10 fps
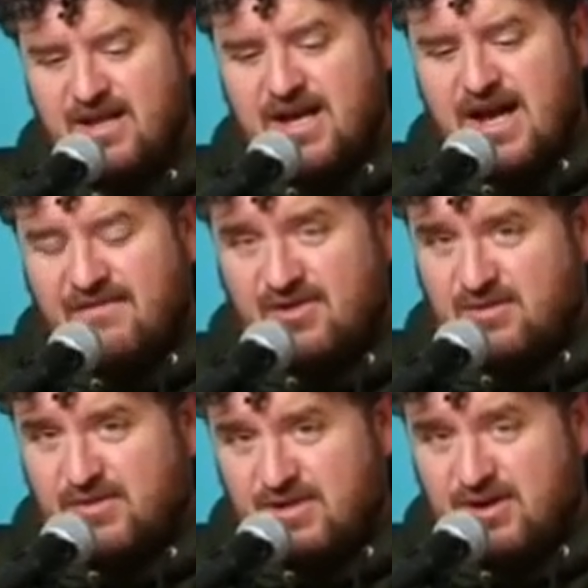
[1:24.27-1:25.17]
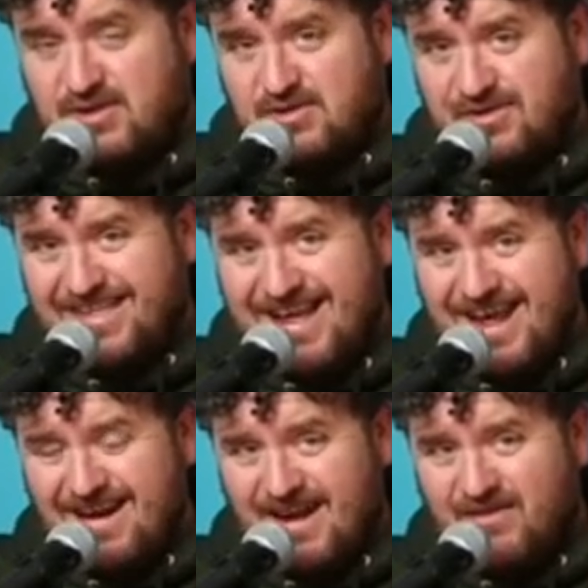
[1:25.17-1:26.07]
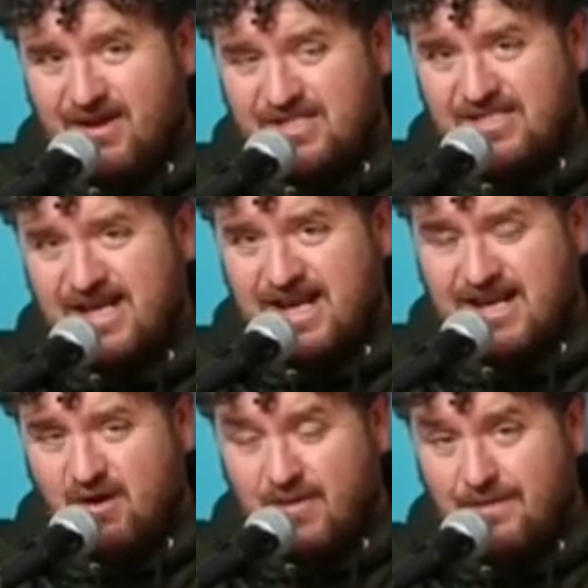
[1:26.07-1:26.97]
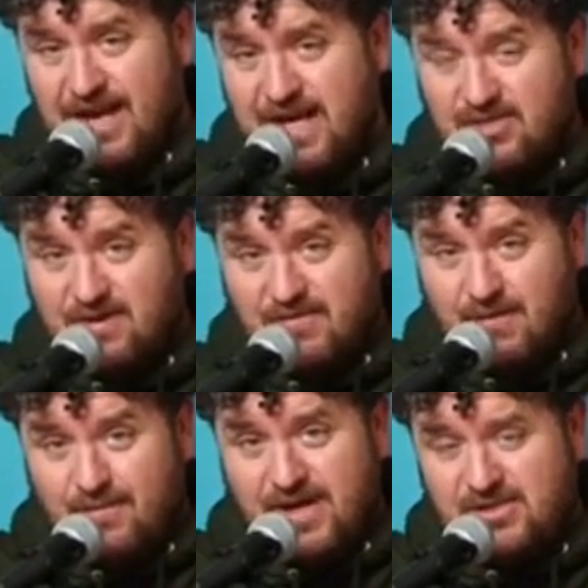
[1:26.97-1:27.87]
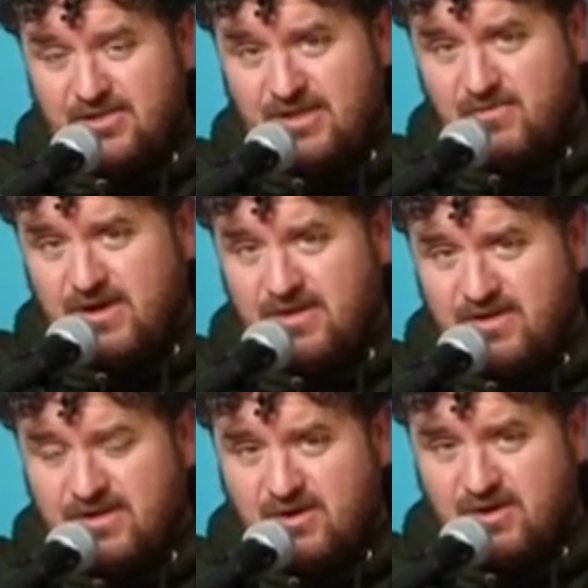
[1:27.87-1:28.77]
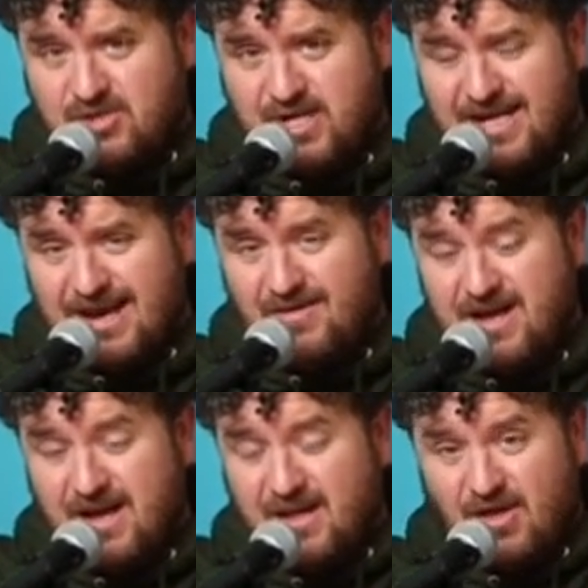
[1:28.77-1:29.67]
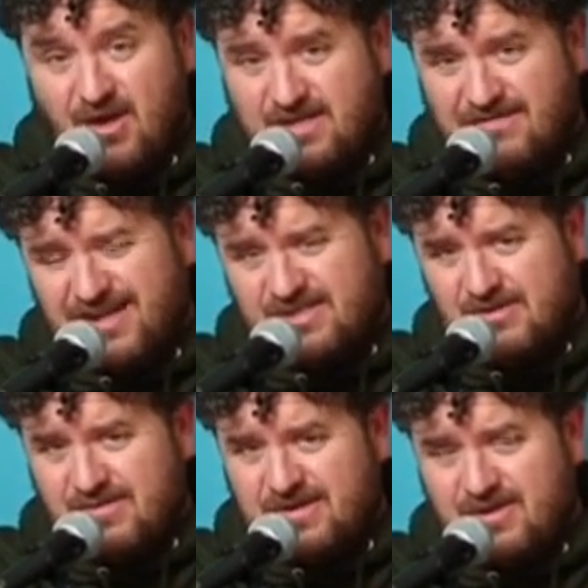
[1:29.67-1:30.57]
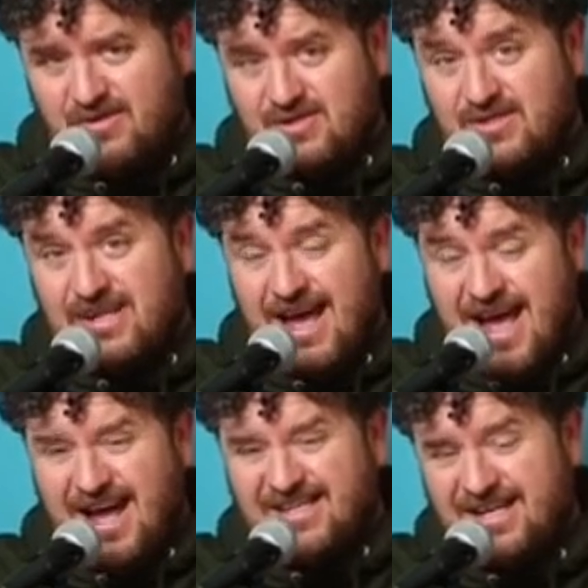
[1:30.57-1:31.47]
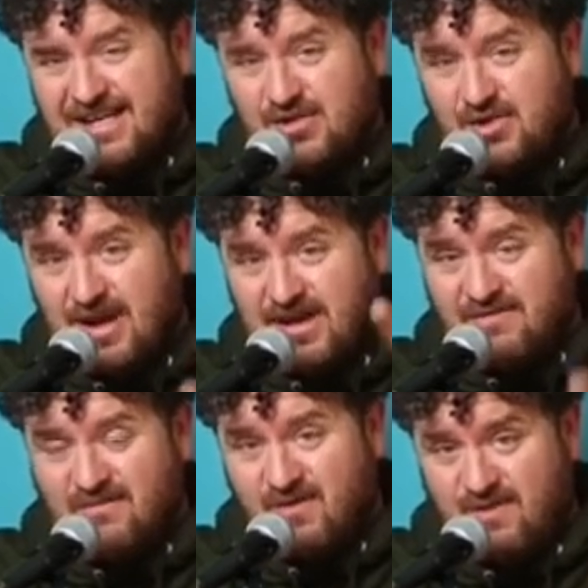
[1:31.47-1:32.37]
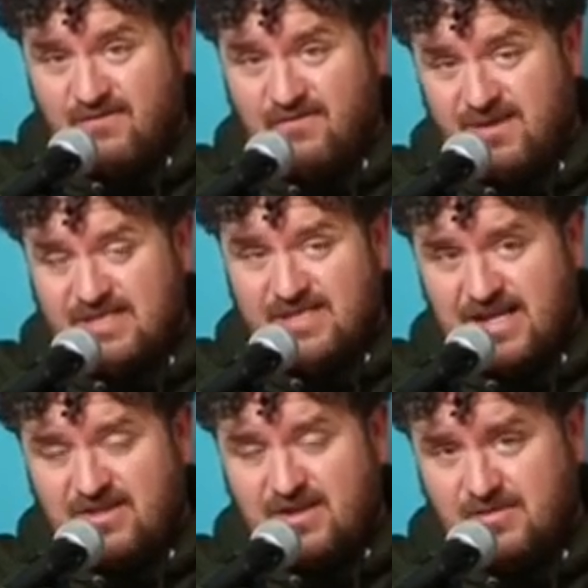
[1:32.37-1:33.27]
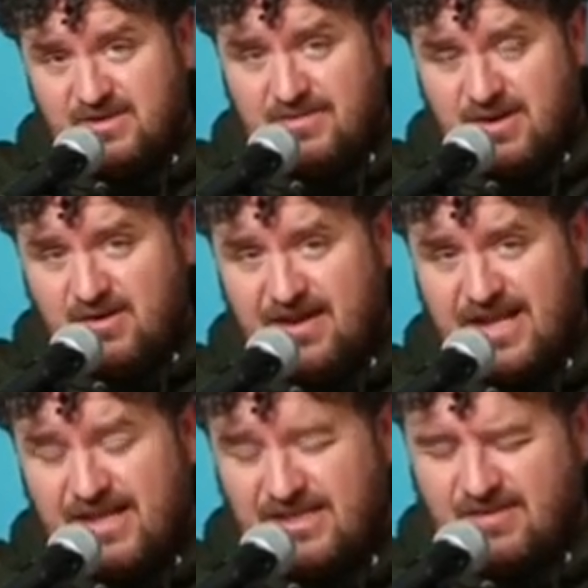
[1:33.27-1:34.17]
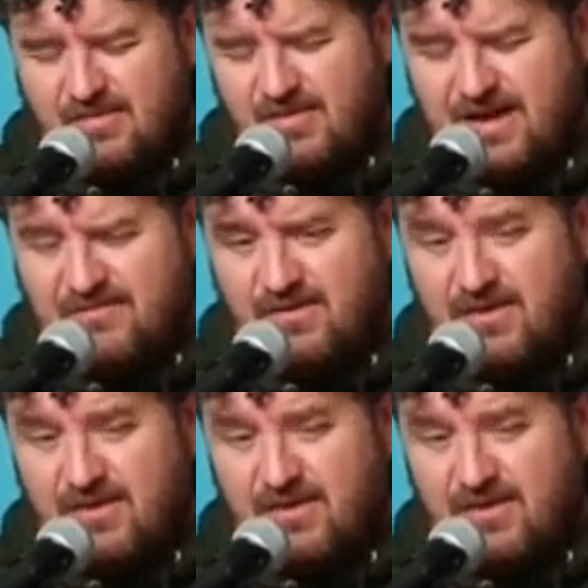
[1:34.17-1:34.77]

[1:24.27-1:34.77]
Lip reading: I've got some resources under there. I've got a site or a page over on Patreon where you can go and check out lots of extra resources, and you can try it for free today. The numbers have been growing lately, so I'm grateful.